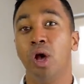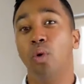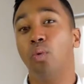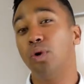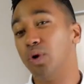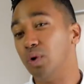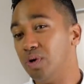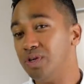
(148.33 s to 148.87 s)

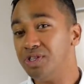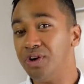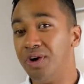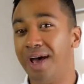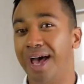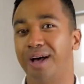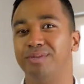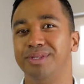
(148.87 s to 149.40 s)
What it also
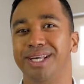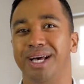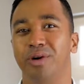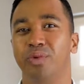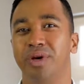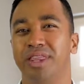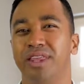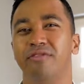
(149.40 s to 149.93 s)
helps out
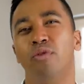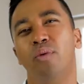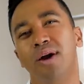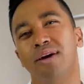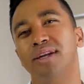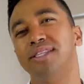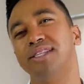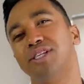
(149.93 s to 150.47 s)
with, if we're
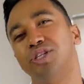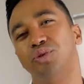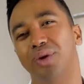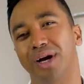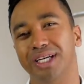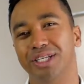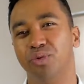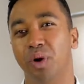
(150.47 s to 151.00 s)
in a
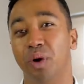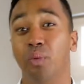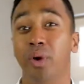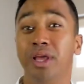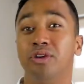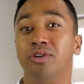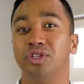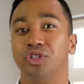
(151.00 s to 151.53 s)
situation where we're
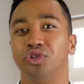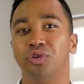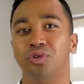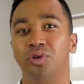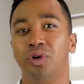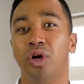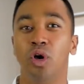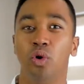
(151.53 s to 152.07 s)
not
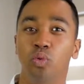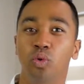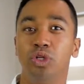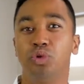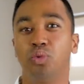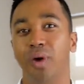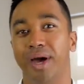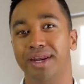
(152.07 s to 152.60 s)
sure
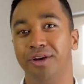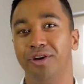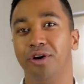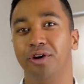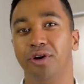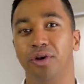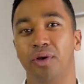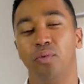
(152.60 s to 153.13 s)
which way to
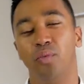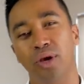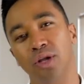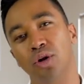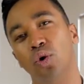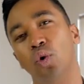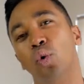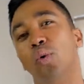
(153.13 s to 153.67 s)
go, we
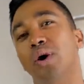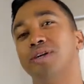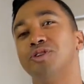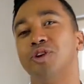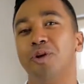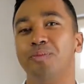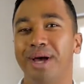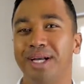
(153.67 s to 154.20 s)
can always
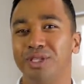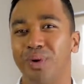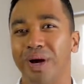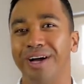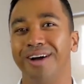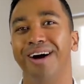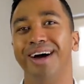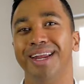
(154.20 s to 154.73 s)
go back to our
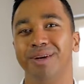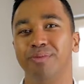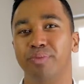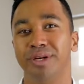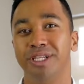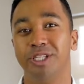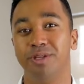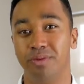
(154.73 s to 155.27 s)
guiding
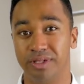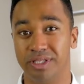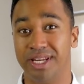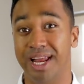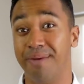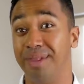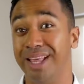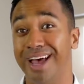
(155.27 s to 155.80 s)
principles,
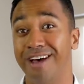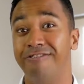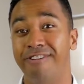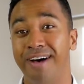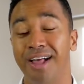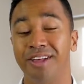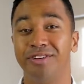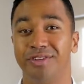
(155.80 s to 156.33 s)
namely our
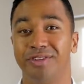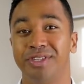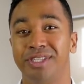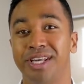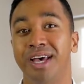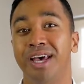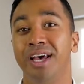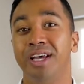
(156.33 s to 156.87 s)
values,
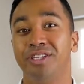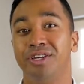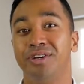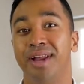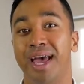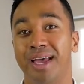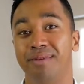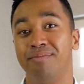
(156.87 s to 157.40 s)
to
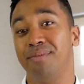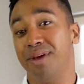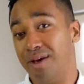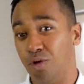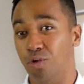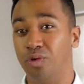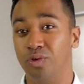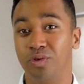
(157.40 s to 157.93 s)
name
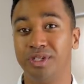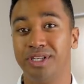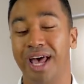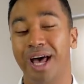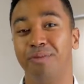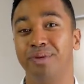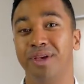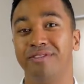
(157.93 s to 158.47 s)
or to
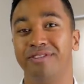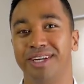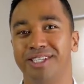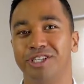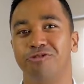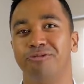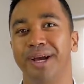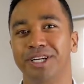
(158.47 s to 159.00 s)
help give us
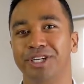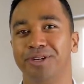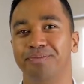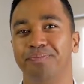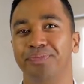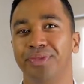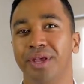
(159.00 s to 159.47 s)
direction.